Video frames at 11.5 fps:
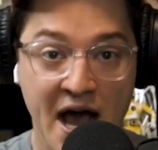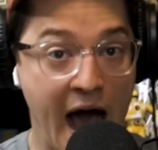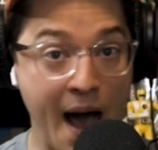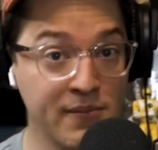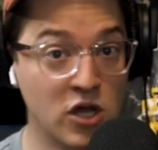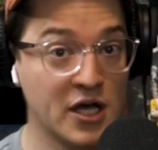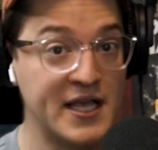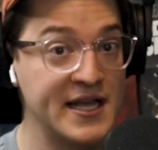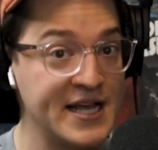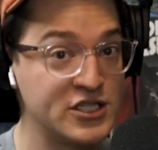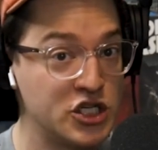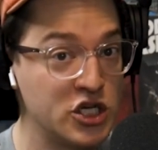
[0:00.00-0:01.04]
I'm looking
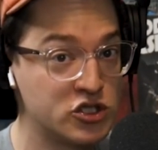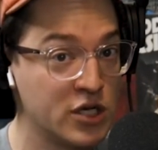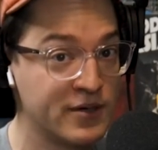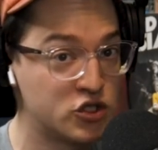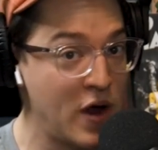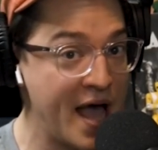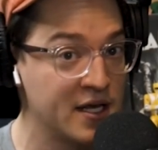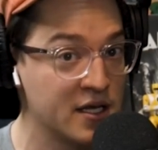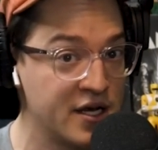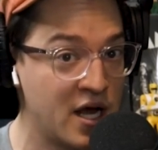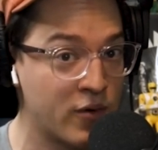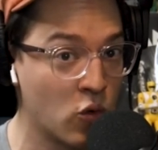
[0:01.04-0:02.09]
at you, Tomb of
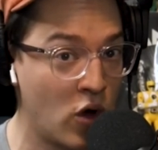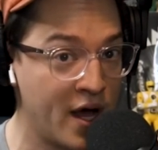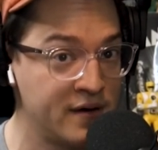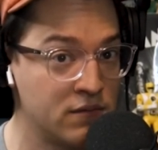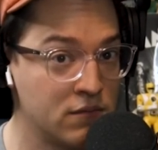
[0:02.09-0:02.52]
Dracula number one.